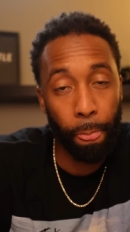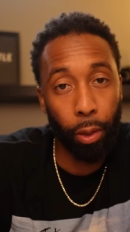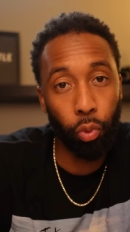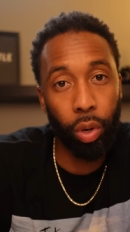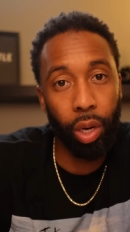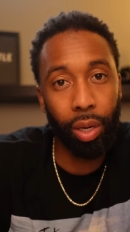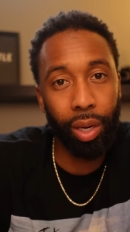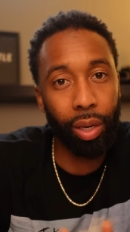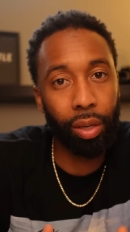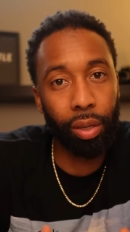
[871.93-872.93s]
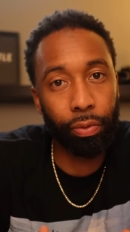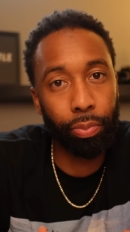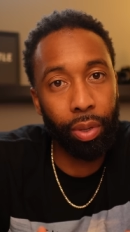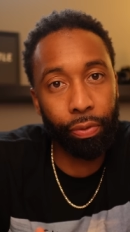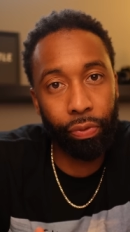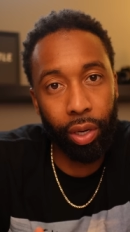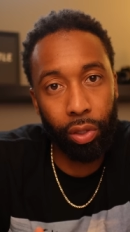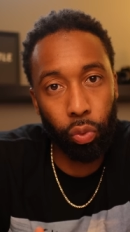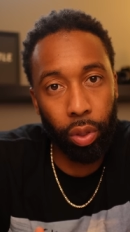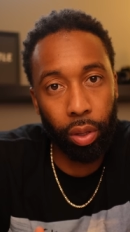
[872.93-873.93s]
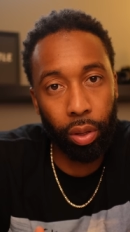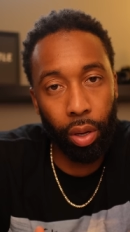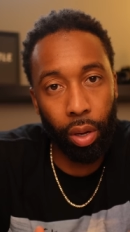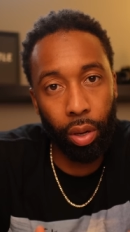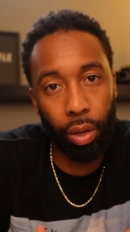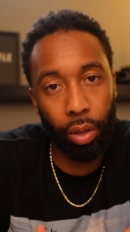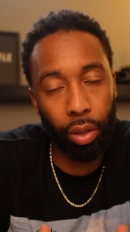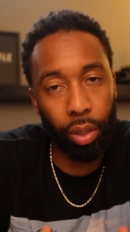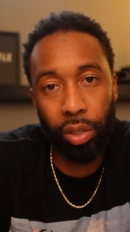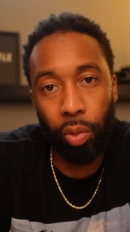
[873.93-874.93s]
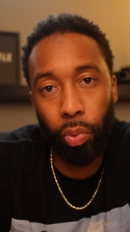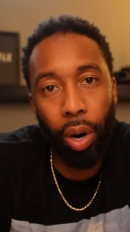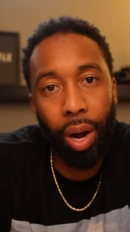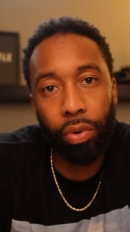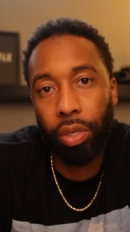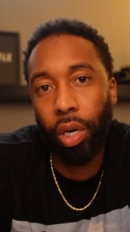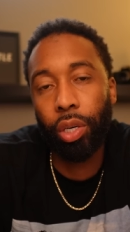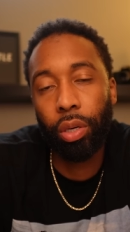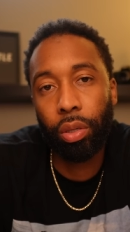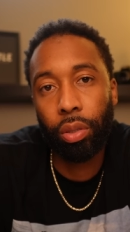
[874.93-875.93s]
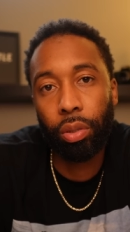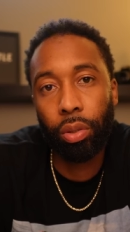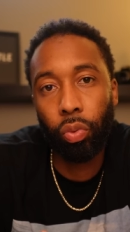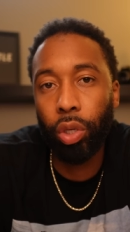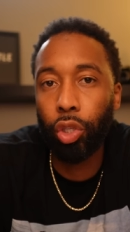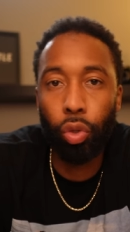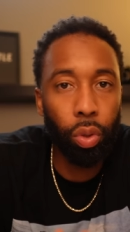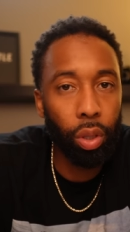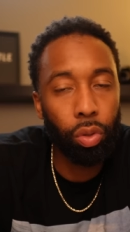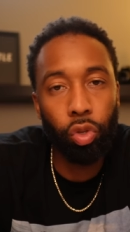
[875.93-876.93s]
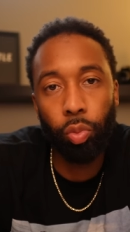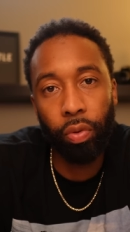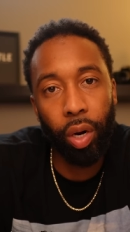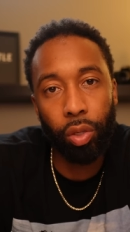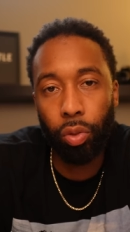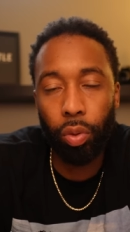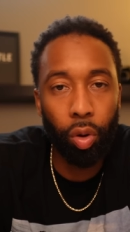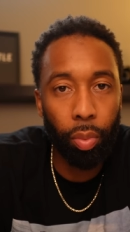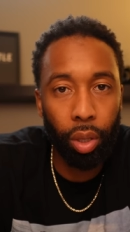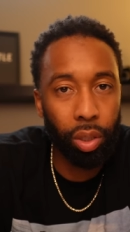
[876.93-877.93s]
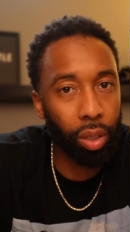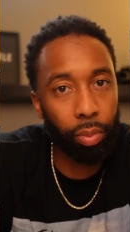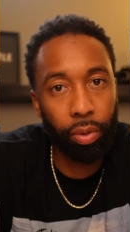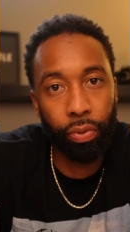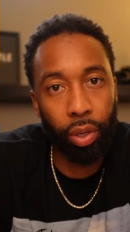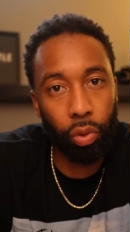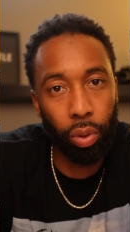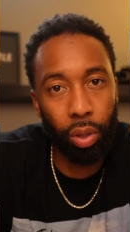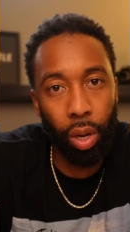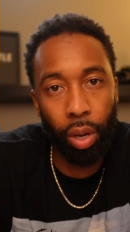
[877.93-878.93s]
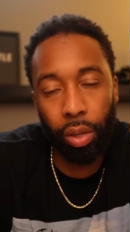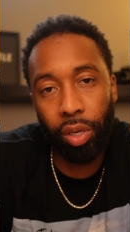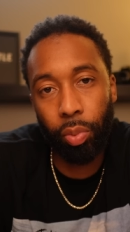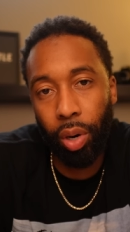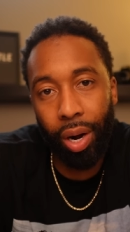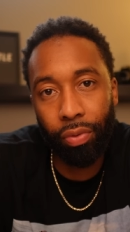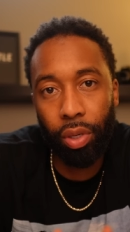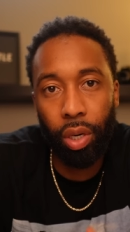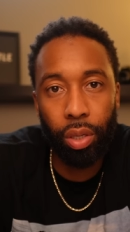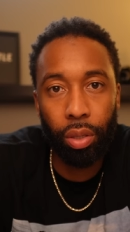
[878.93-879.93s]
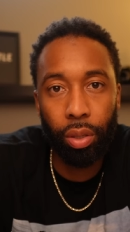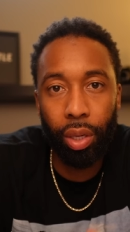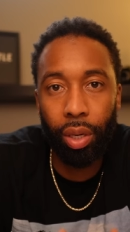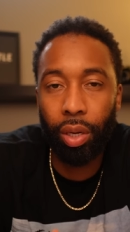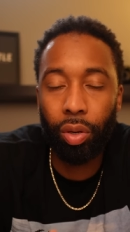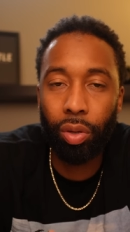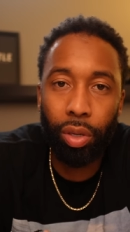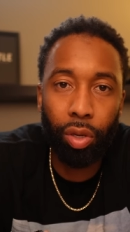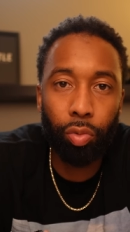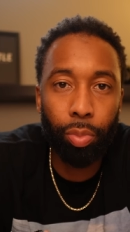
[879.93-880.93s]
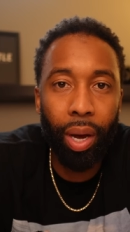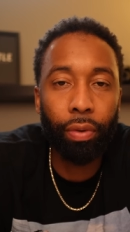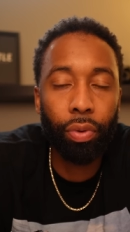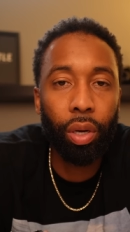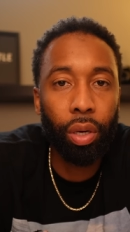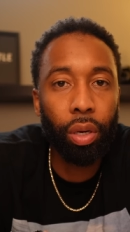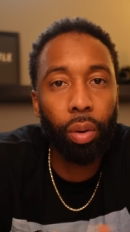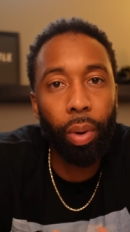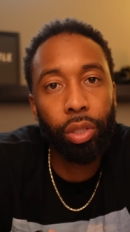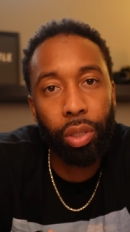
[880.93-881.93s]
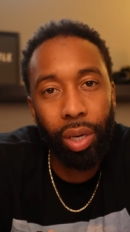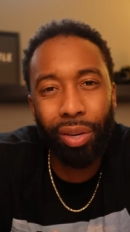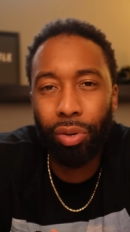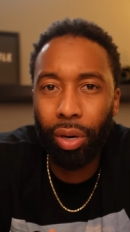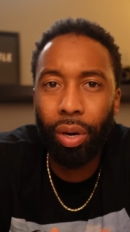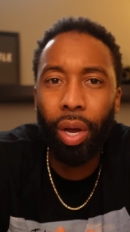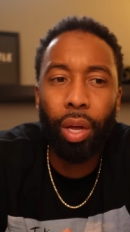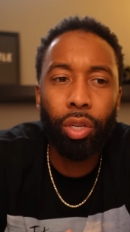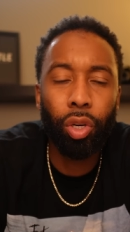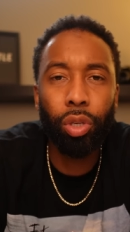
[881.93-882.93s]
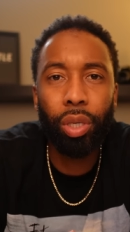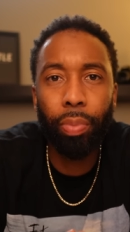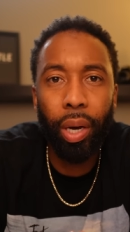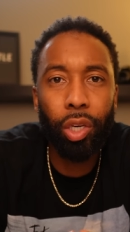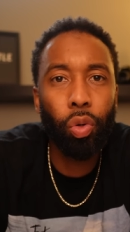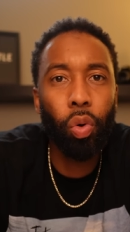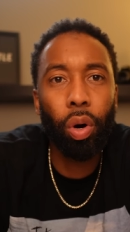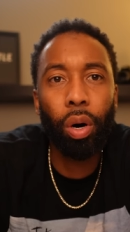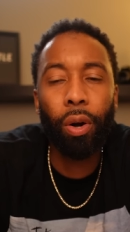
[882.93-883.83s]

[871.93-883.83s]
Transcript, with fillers: when it could have been fixed with a simple conversation with you and your supervisor, you and your boss. It could have been fixed with simple conversation, and then you and then you back feeling good about your job. You know, so just make sure